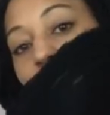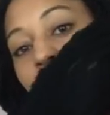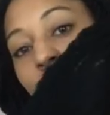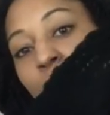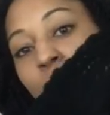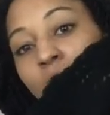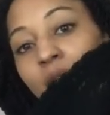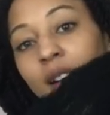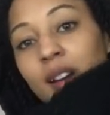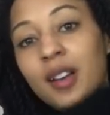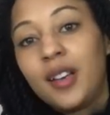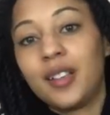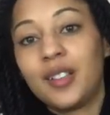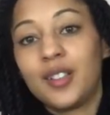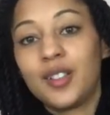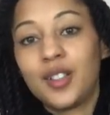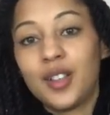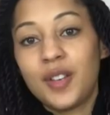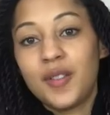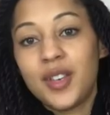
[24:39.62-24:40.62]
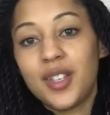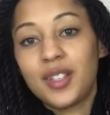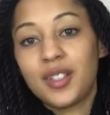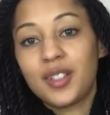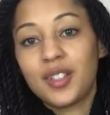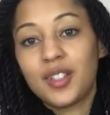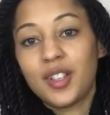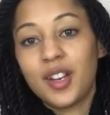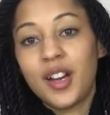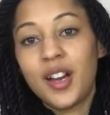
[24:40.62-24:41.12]
hemline and so this
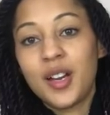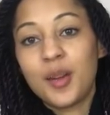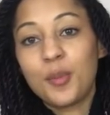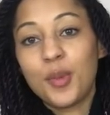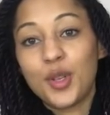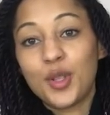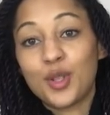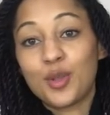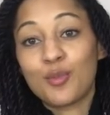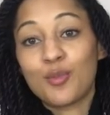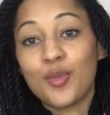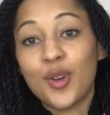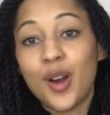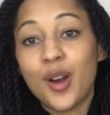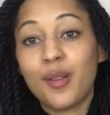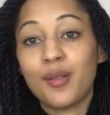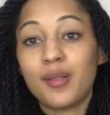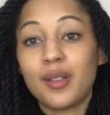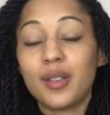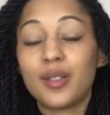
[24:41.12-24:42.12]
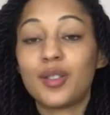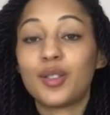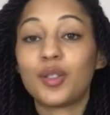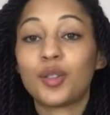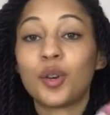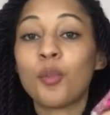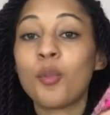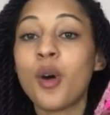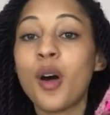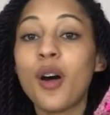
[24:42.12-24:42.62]
entire bottom row needs to
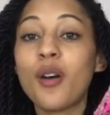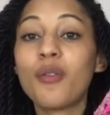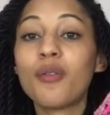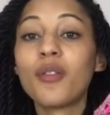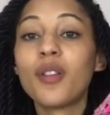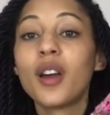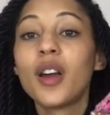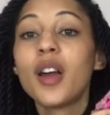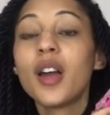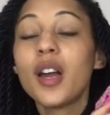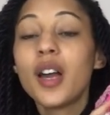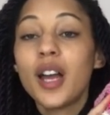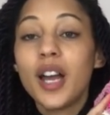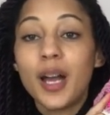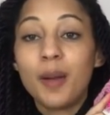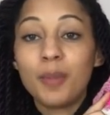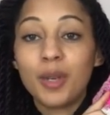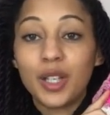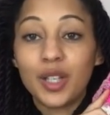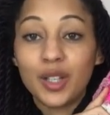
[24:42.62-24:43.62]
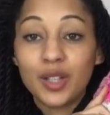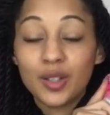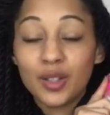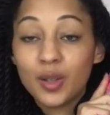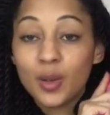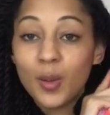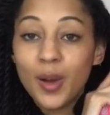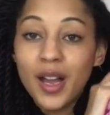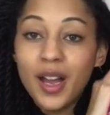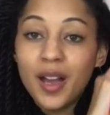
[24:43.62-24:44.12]
come off and because of
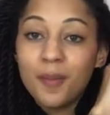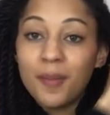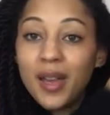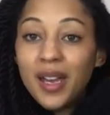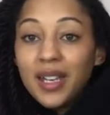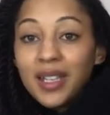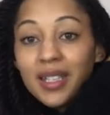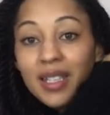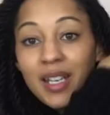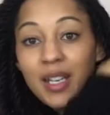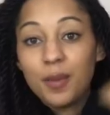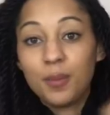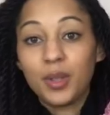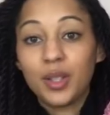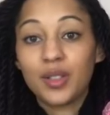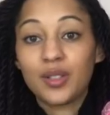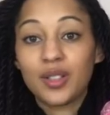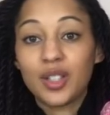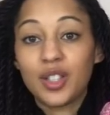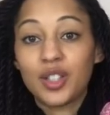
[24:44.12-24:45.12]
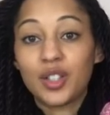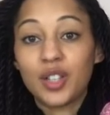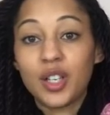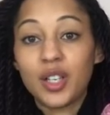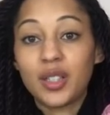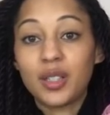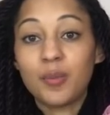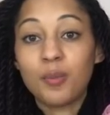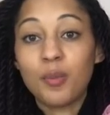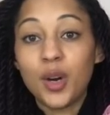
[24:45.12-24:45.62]
the way I made it, because I
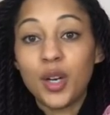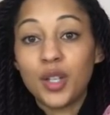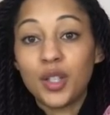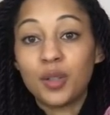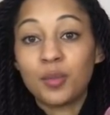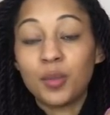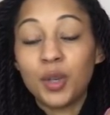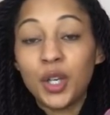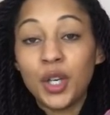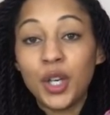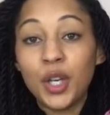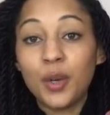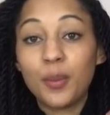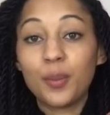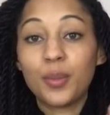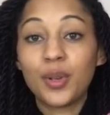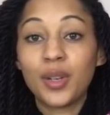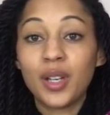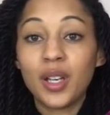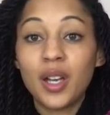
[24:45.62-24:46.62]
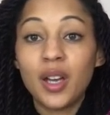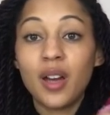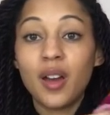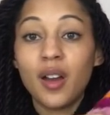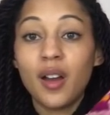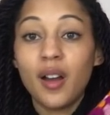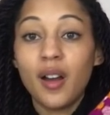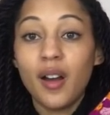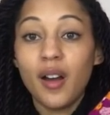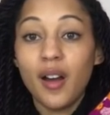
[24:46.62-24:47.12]
started bottom up,
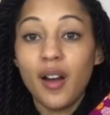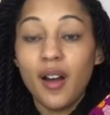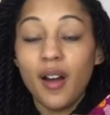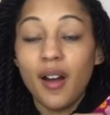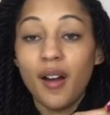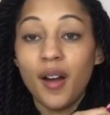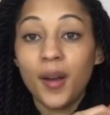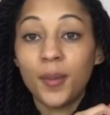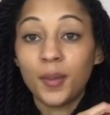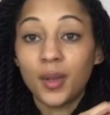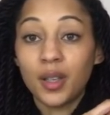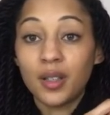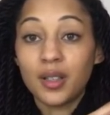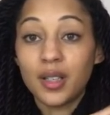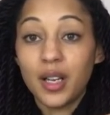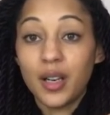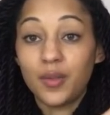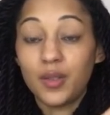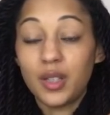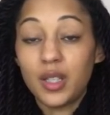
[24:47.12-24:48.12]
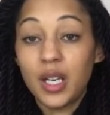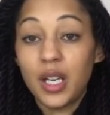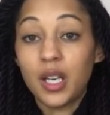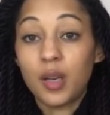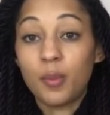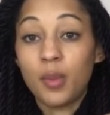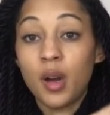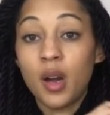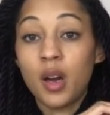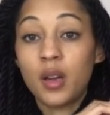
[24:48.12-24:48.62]
I'm going to have to take
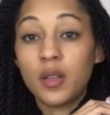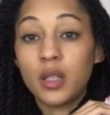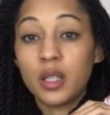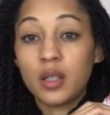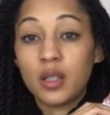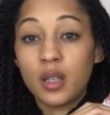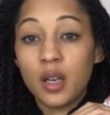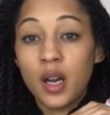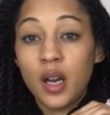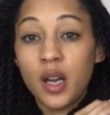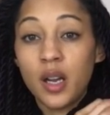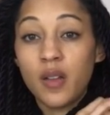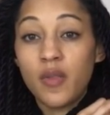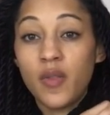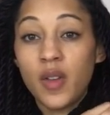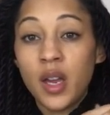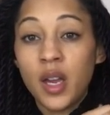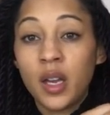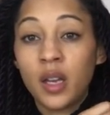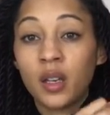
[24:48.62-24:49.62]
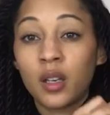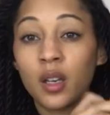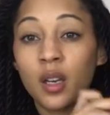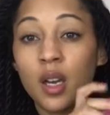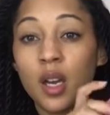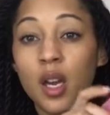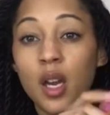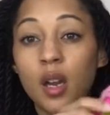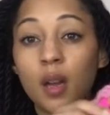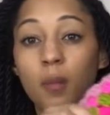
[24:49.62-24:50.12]
apart the entire thing,
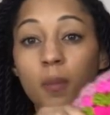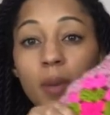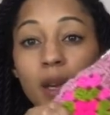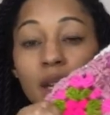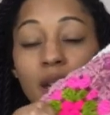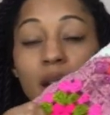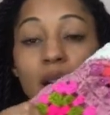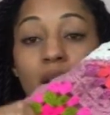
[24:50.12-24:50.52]
pick